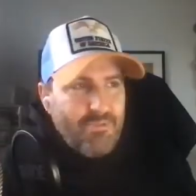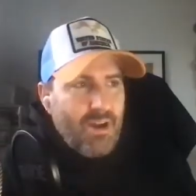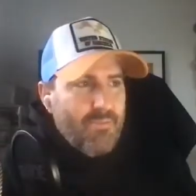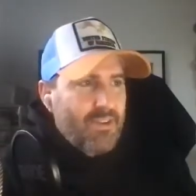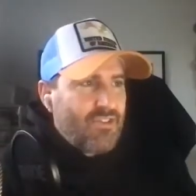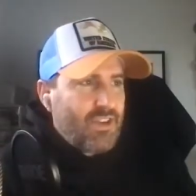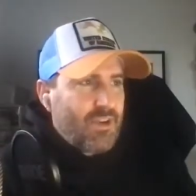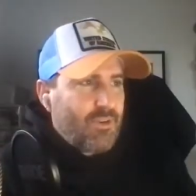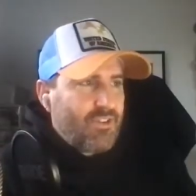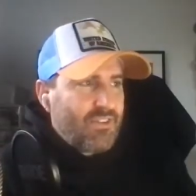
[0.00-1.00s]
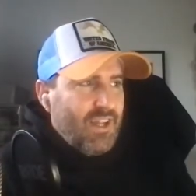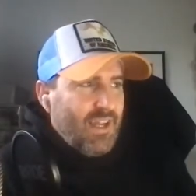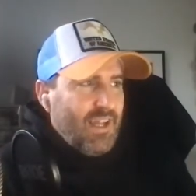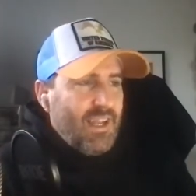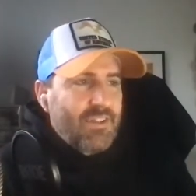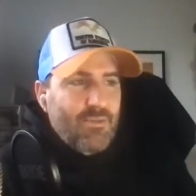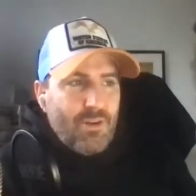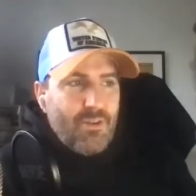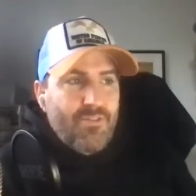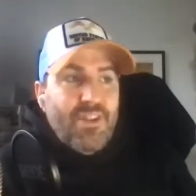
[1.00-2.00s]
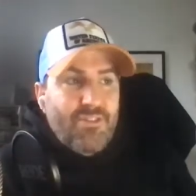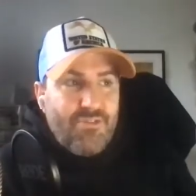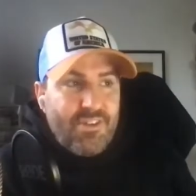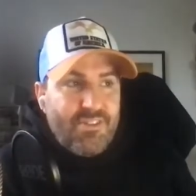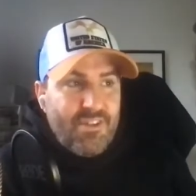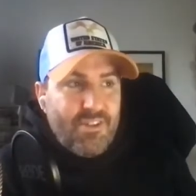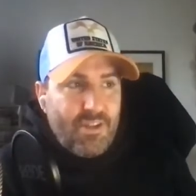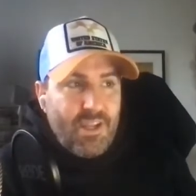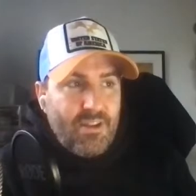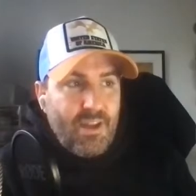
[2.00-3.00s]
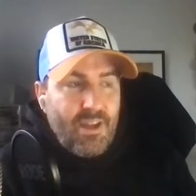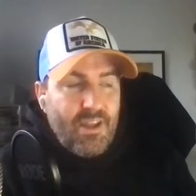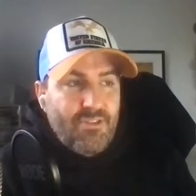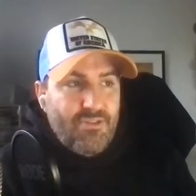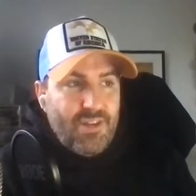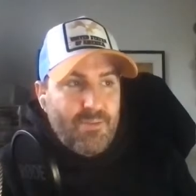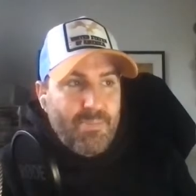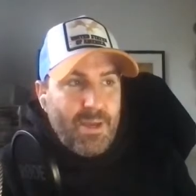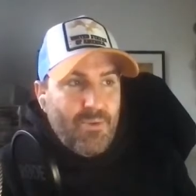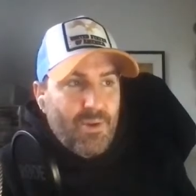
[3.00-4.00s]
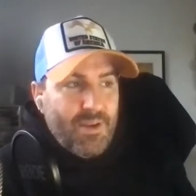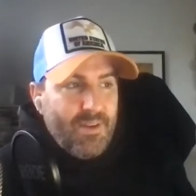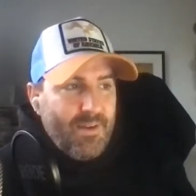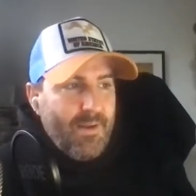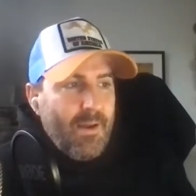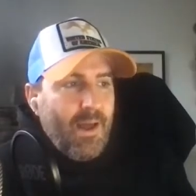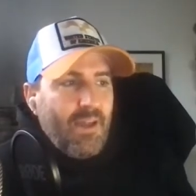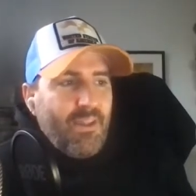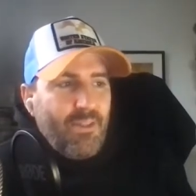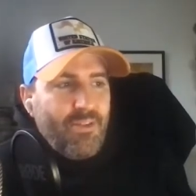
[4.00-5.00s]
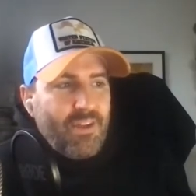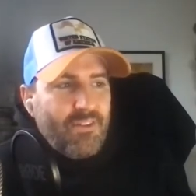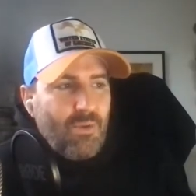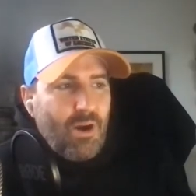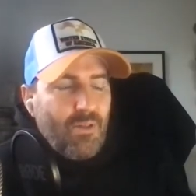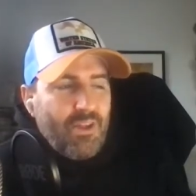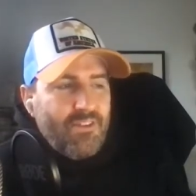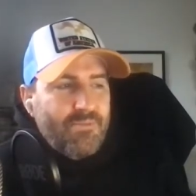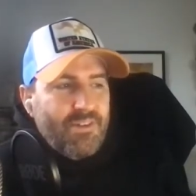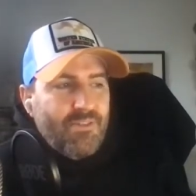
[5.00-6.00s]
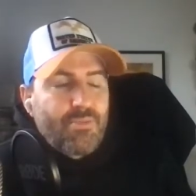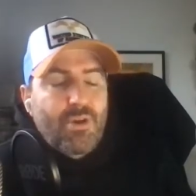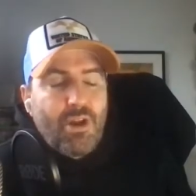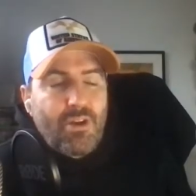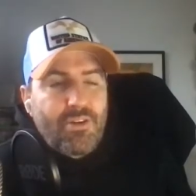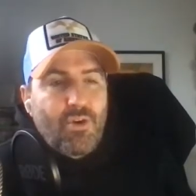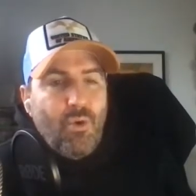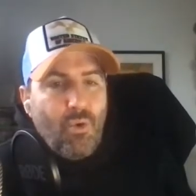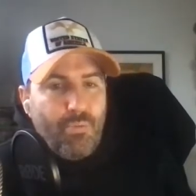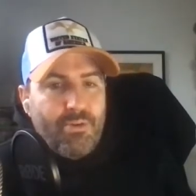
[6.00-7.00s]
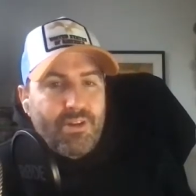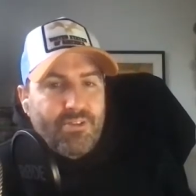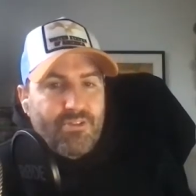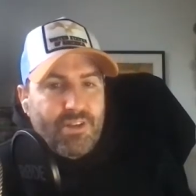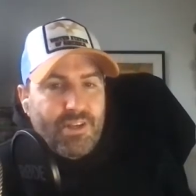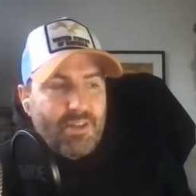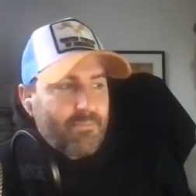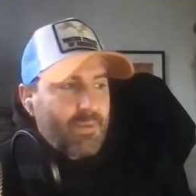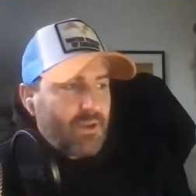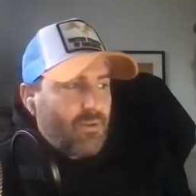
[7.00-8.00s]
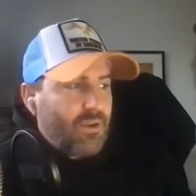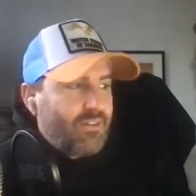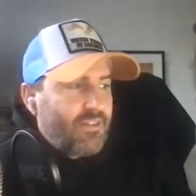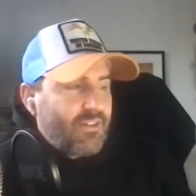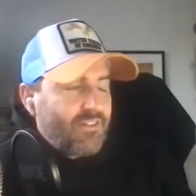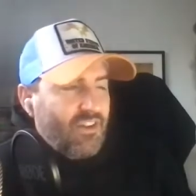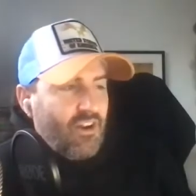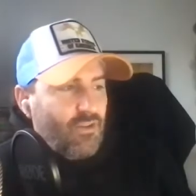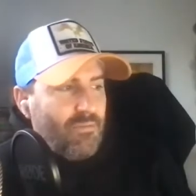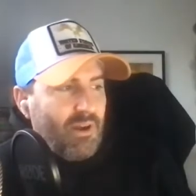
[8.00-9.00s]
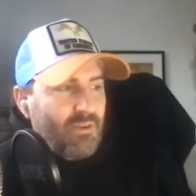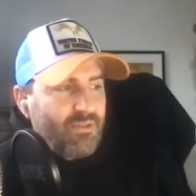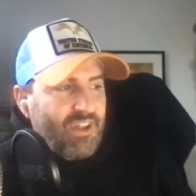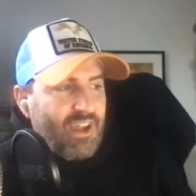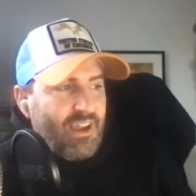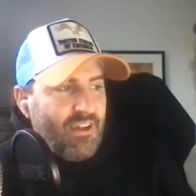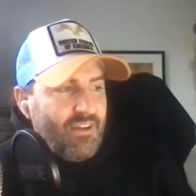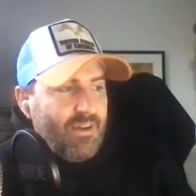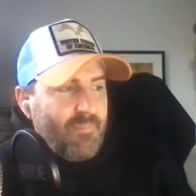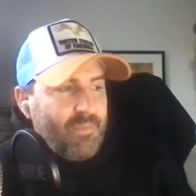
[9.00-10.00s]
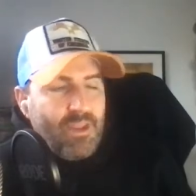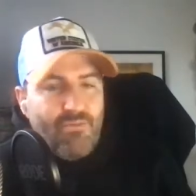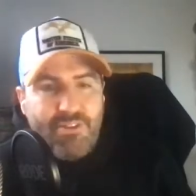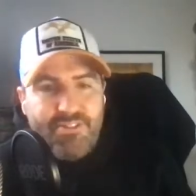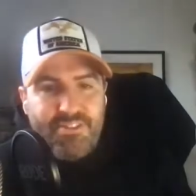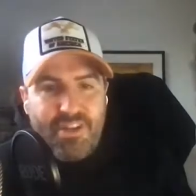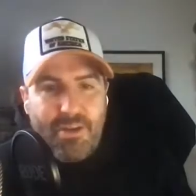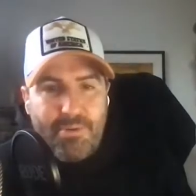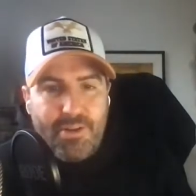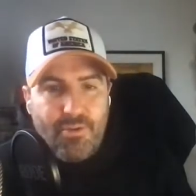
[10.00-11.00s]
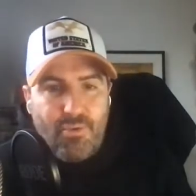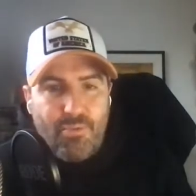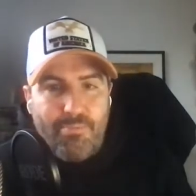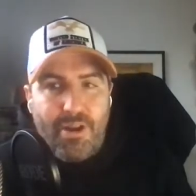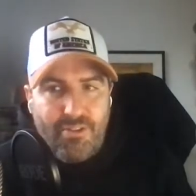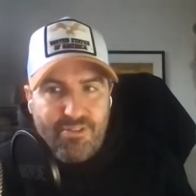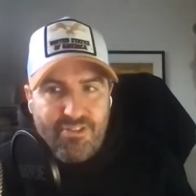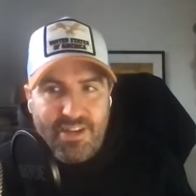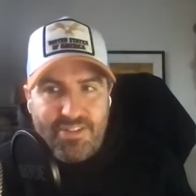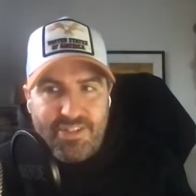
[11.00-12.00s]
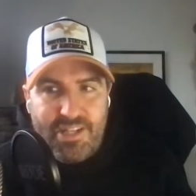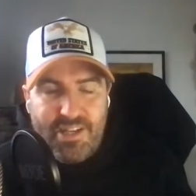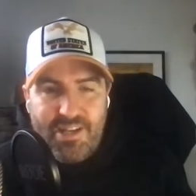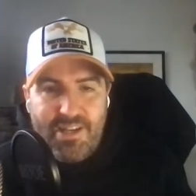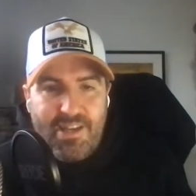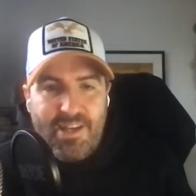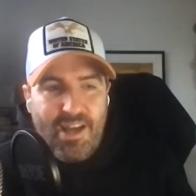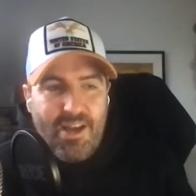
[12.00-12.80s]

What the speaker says: at the same time this year, which has led to a lot of intrigue in Bitcoin. Another thing as well, there's been a lot of corporate intrigue in Bitcoin. So there's this guy called Michael Saylor. He runs this company called MicroStrategy.